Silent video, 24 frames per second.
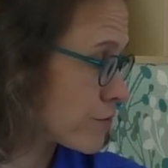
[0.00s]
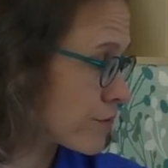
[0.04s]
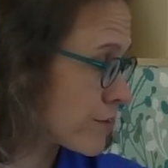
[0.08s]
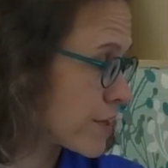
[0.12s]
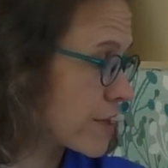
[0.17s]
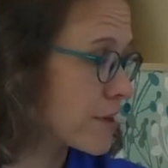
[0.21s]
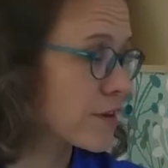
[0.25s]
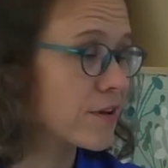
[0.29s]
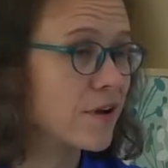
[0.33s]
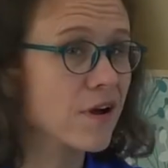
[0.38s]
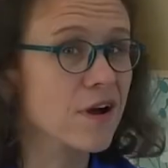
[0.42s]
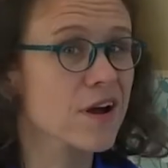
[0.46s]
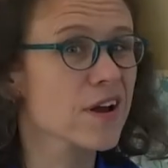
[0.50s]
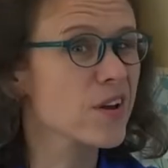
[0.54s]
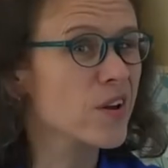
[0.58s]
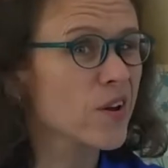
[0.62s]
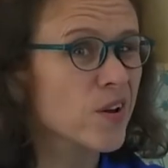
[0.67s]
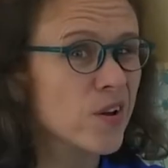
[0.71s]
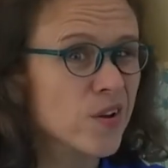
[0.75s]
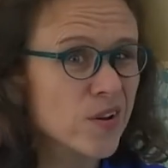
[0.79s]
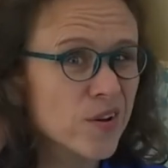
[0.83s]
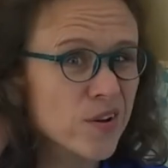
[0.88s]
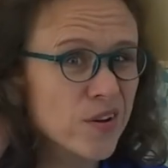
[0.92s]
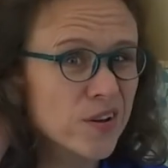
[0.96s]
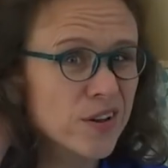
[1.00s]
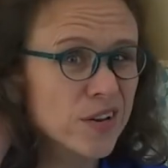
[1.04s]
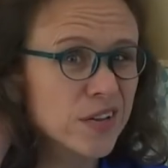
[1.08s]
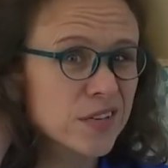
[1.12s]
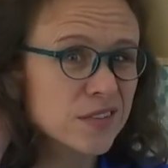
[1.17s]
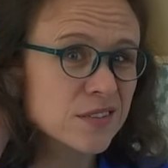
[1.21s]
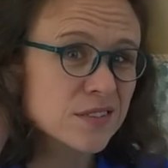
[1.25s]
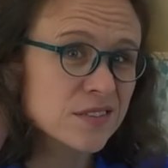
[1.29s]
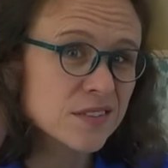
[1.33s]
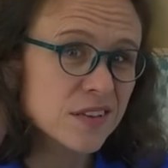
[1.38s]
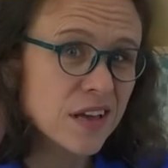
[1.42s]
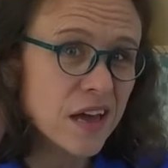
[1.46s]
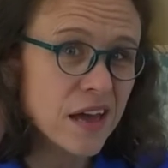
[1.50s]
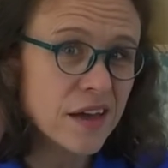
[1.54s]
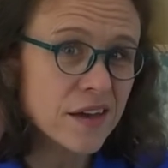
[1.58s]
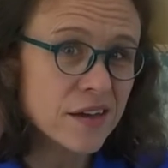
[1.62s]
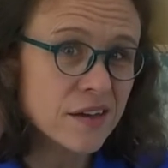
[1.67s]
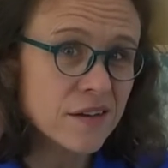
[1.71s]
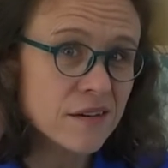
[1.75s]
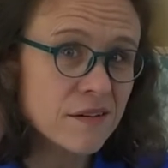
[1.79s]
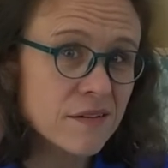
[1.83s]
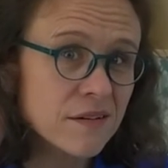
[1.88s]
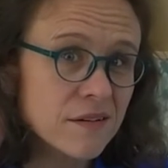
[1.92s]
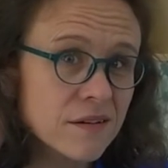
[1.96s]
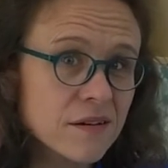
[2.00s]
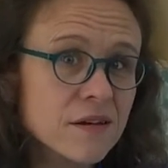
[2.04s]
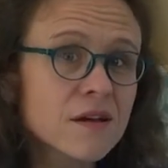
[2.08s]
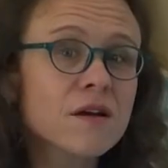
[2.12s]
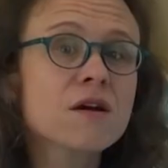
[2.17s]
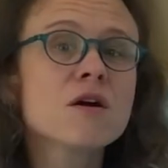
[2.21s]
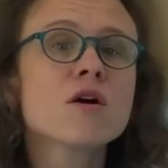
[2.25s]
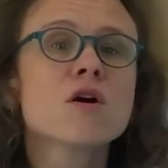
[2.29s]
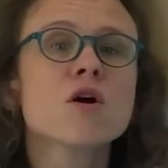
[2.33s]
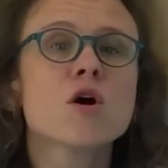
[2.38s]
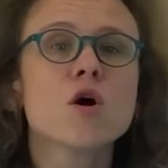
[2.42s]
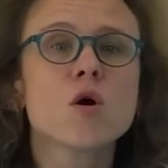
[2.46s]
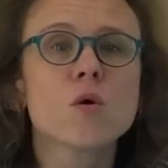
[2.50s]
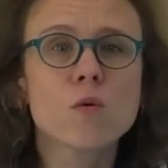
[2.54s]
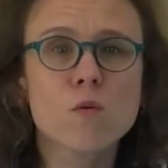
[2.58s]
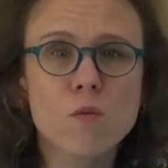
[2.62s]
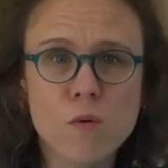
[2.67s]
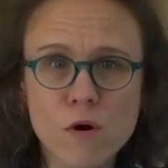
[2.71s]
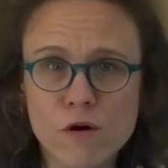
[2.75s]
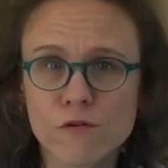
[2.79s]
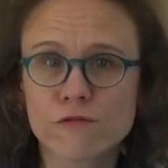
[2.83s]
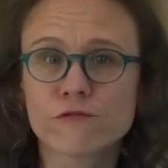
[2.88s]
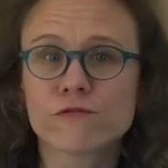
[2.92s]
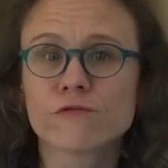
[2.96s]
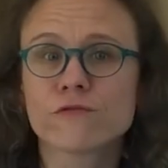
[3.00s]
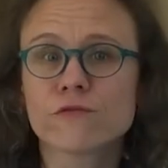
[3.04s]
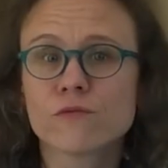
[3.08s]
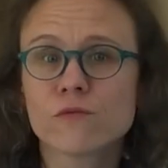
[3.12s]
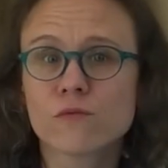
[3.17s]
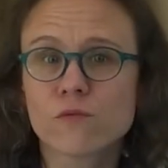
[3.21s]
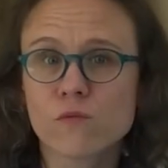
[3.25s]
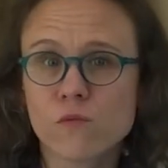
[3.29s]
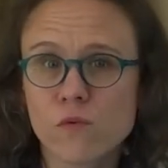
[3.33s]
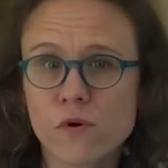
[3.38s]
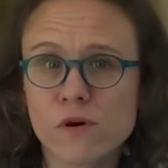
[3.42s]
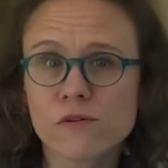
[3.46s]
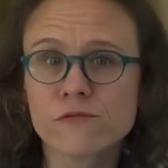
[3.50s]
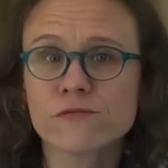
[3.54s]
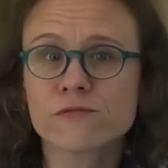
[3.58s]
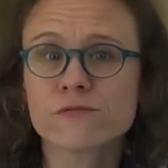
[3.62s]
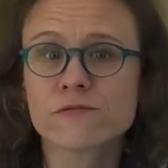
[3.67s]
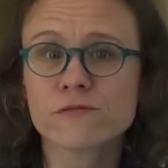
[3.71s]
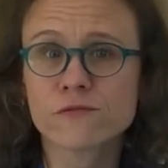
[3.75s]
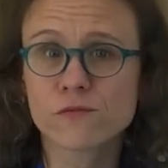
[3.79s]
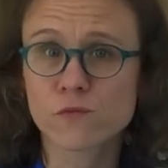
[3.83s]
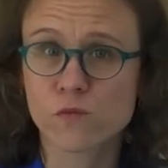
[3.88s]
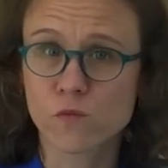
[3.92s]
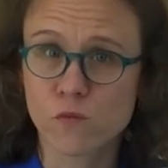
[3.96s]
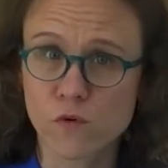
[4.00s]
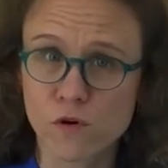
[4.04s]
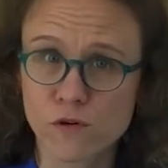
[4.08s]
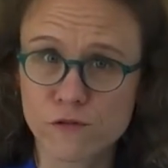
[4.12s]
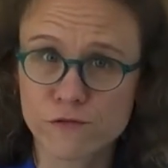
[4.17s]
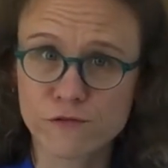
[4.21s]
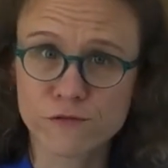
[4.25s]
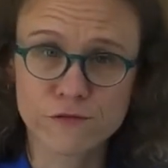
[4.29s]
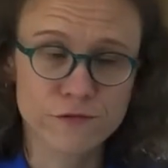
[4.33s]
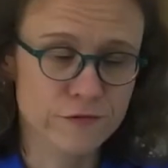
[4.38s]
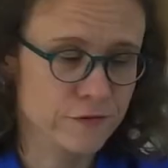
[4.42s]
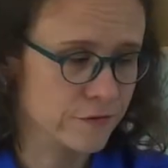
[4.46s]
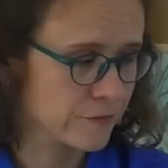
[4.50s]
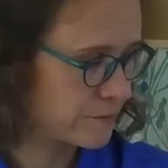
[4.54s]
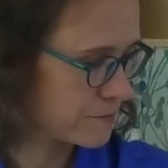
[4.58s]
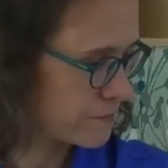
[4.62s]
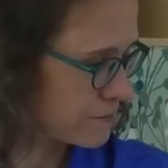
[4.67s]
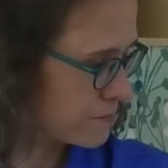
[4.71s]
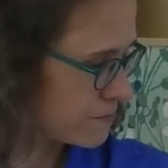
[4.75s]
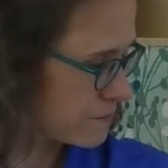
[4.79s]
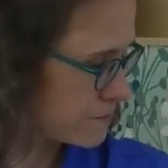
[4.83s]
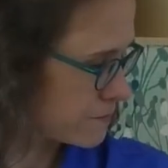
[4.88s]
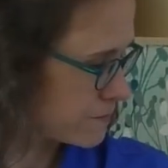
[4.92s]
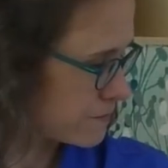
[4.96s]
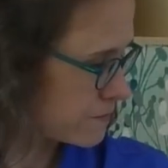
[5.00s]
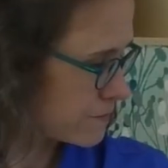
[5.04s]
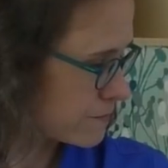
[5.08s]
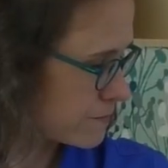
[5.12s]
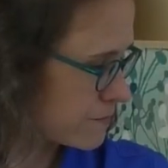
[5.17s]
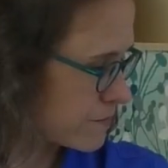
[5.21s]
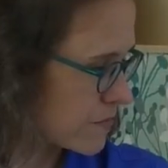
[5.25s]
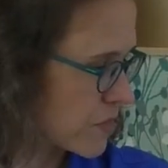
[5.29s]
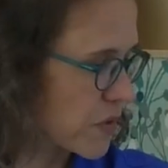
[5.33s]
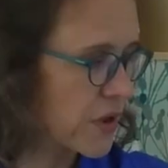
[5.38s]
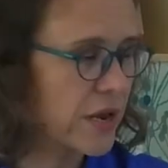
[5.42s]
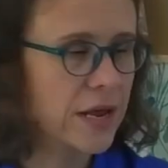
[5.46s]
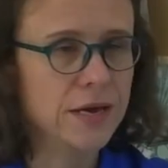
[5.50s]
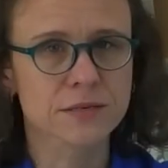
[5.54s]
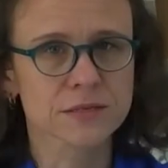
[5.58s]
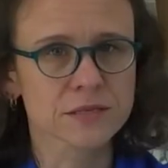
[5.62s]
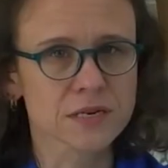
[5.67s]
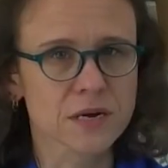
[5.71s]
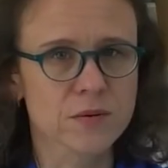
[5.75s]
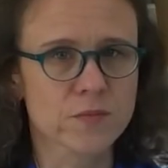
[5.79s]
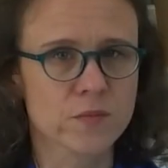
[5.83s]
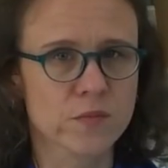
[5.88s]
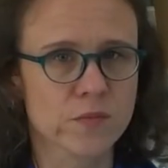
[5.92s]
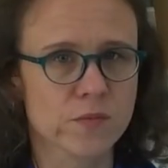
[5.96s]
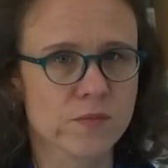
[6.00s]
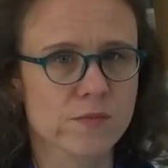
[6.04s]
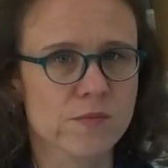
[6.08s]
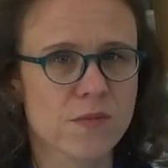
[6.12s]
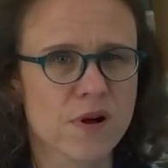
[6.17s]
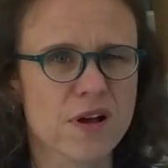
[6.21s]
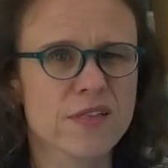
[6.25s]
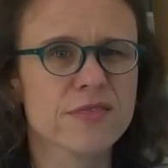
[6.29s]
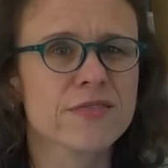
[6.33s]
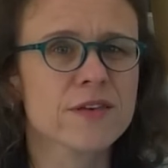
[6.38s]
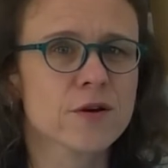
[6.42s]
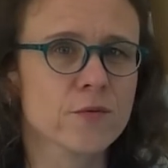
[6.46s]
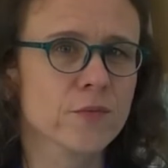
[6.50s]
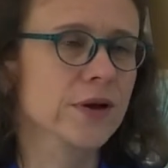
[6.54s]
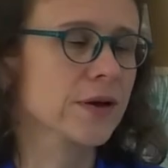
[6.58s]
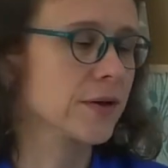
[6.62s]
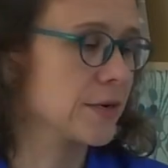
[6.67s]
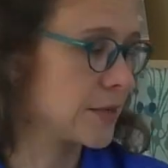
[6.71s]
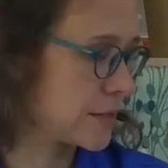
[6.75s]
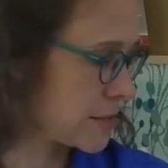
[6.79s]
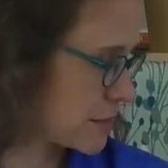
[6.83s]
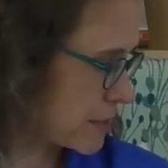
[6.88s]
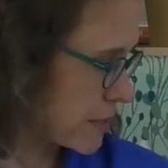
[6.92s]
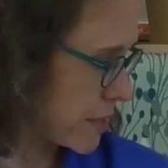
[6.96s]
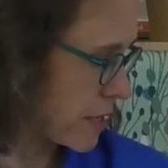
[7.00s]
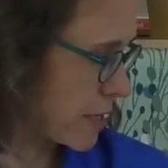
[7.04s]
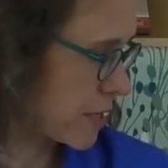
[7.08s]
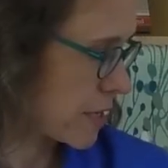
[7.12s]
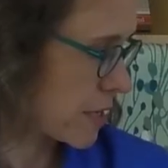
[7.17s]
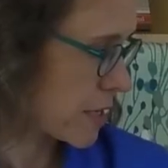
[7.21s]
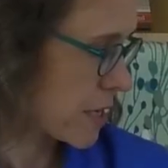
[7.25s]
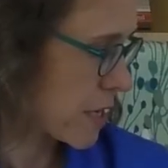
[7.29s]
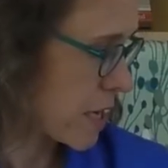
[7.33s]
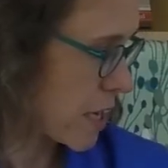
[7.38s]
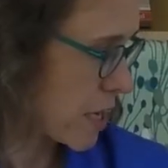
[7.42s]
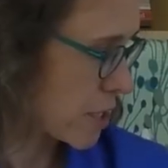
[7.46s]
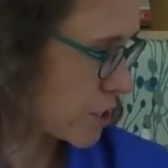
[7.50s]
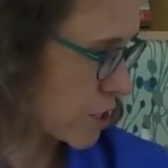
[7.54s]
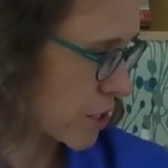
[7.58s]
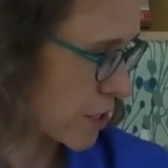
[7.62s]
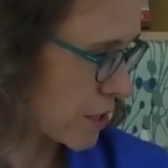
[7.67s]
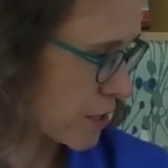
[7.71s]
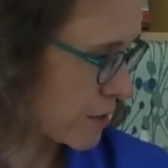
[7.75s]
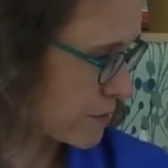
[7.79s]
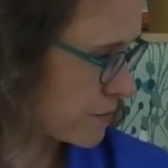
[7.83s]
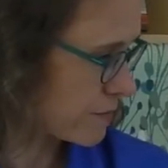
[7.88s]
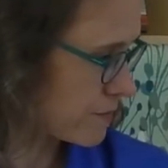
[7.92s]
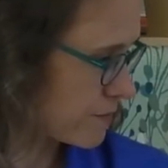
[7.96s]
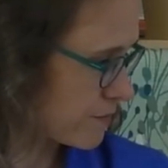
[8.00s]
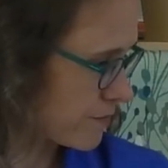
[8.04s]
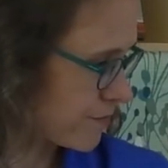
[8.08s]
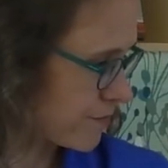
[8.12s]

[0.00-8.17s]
think I heard it say? Woof, woof, woof. Next up, I think we're going to see a chicken.